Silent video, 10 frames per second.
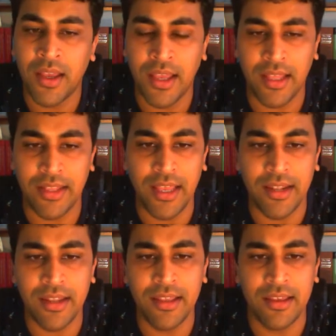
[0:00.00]
and
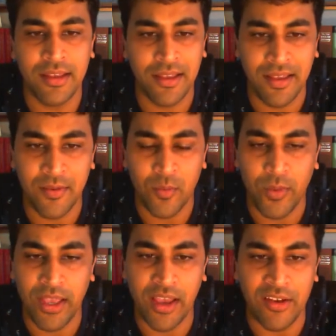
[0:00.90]
then
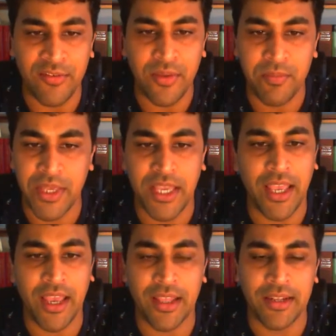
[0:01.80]
we have B
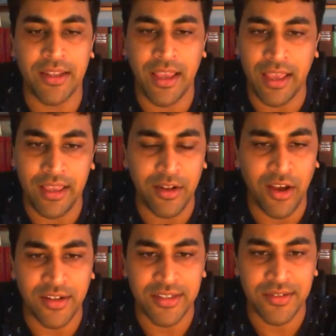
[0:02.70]
and
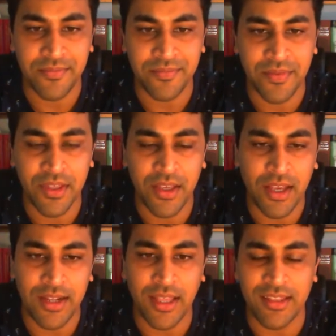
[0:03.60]
A0,
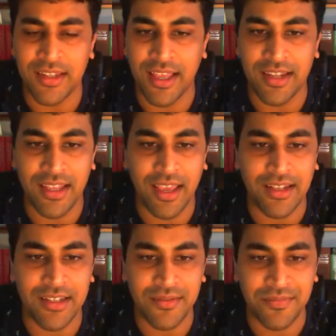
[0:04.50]
another NAND gate.